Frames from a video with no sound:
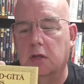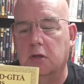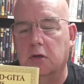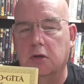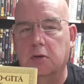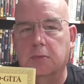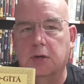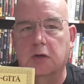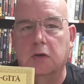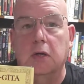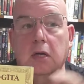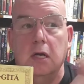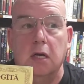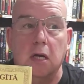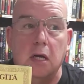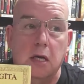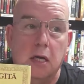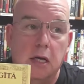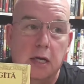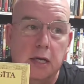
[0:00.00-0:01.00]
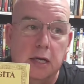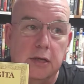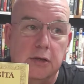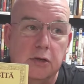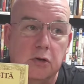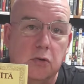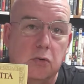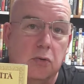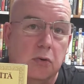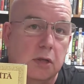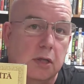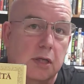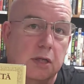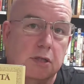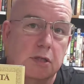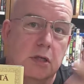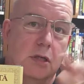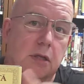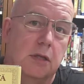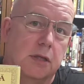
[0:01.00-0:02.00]
to learn about Hindu
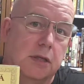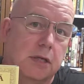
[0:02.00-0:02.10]
religion,